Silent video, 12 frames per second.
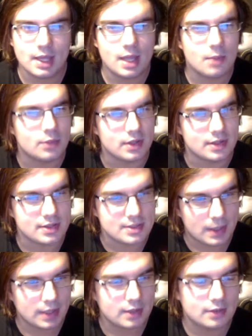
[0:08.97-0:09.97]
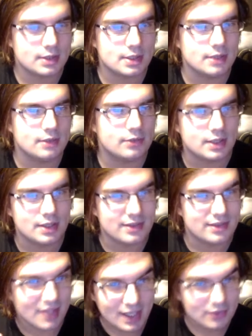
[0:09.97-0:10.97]
We speculatively
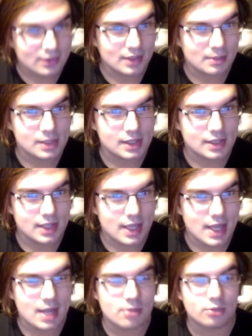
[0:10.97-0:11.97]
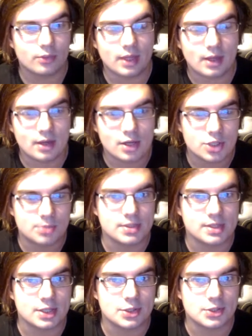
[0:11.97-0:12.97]
think they're going to be in the game, but we're not 100%
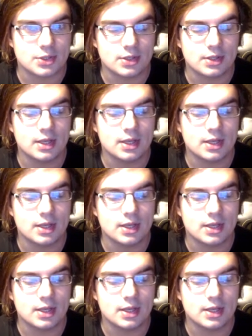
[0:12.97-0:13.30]
sure.